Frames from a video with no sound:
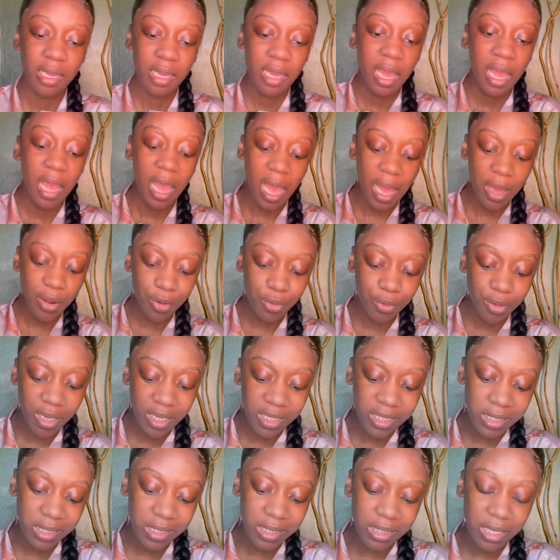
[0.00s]
I don't
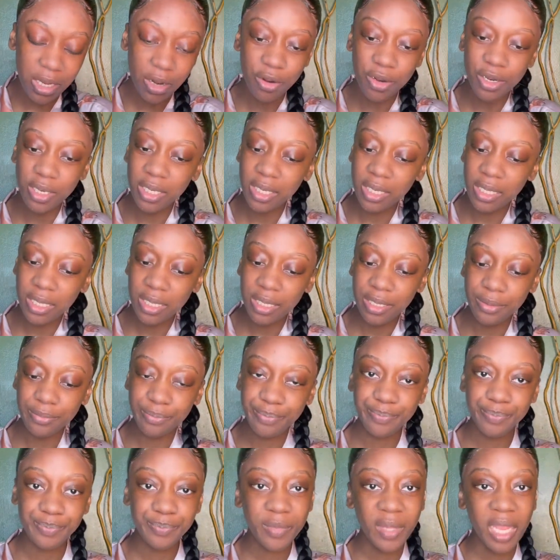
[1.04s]
necessarily
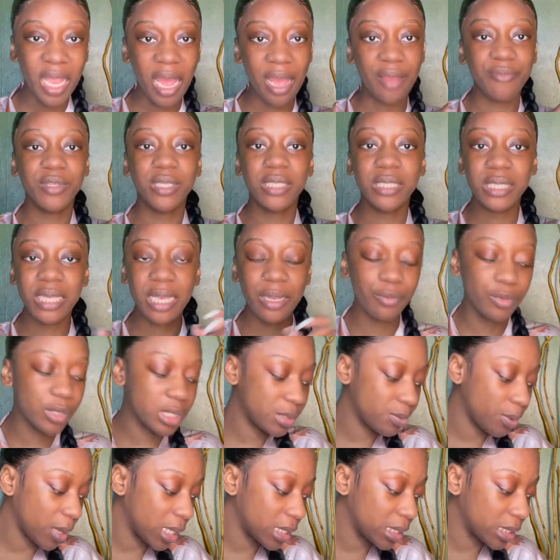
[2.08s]
have the same
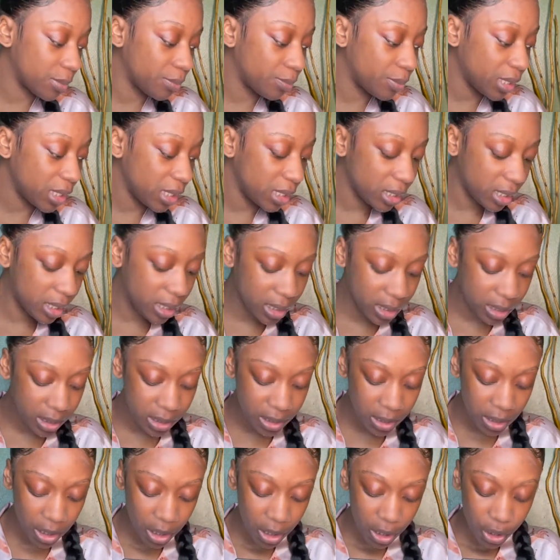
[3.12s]
responsibilities.
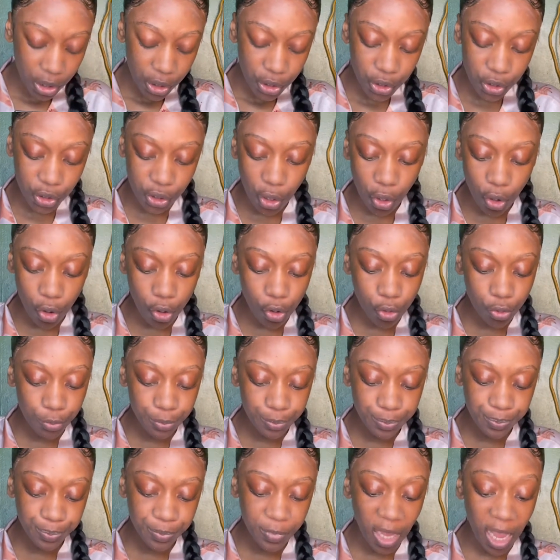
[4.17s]
So
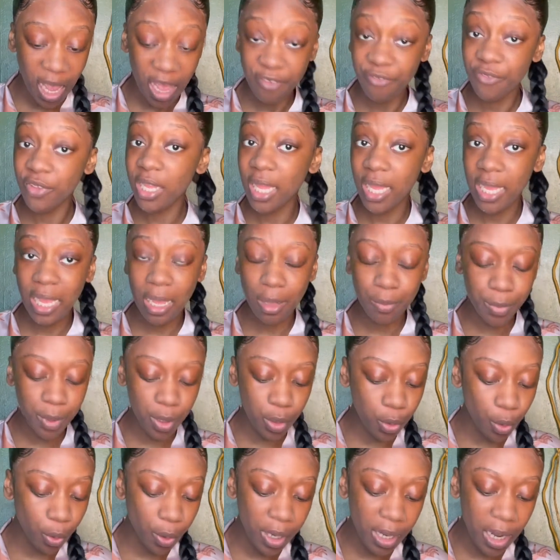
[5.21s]
I feel like I've been
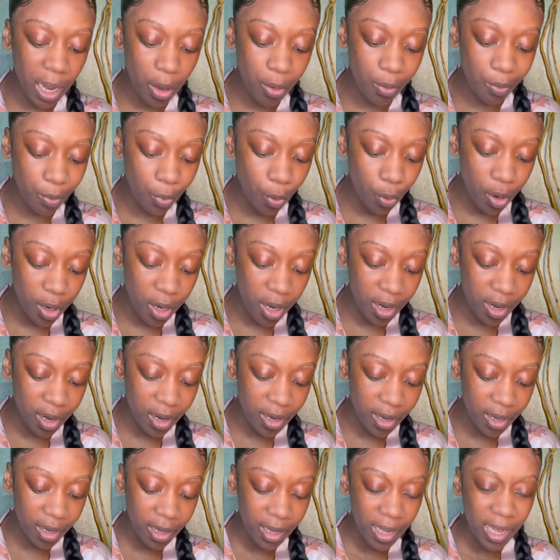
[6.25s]
going out more.
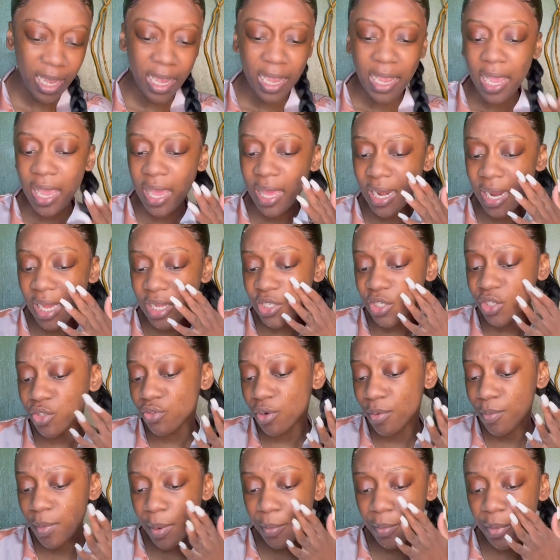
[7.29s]
And I just
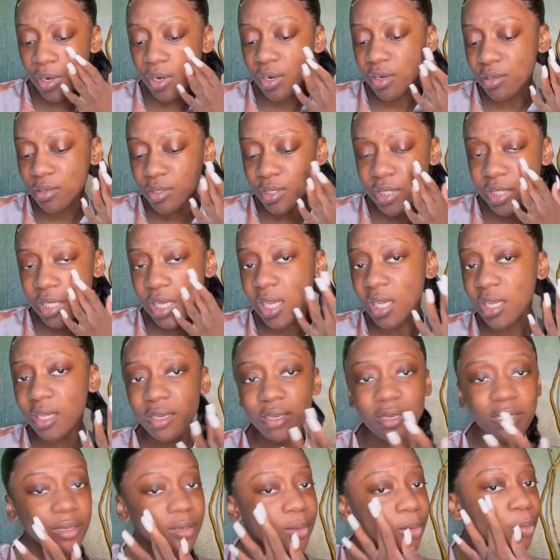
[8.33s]
remember
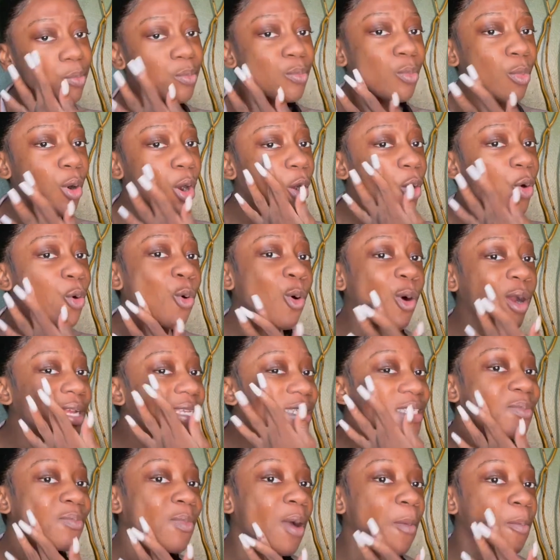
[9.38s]
seeing more coins
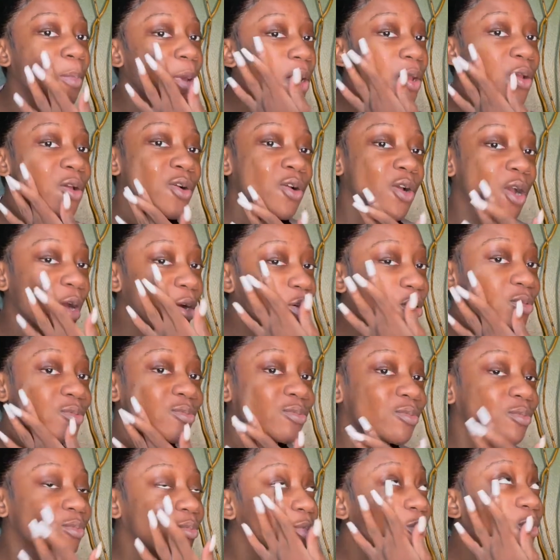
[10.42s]
in my bank account
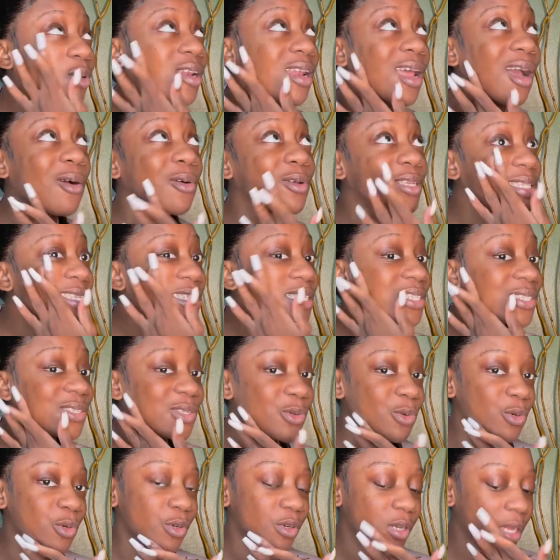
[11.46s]
when I was in
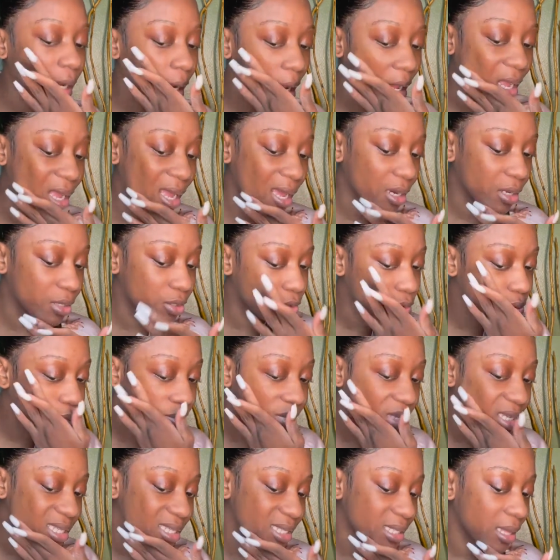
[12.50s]
school, and I kind of do
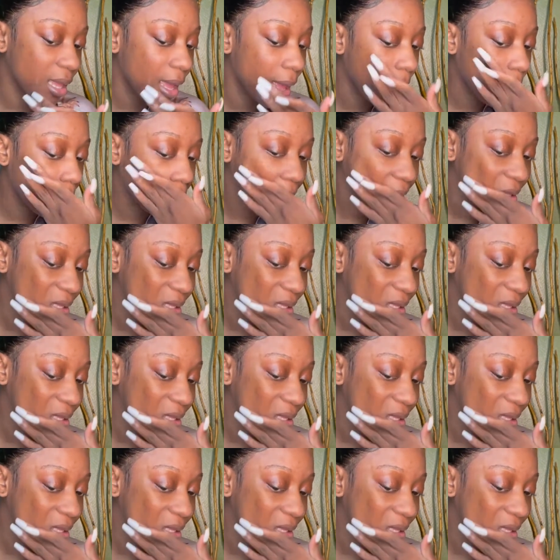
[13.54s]
miss that.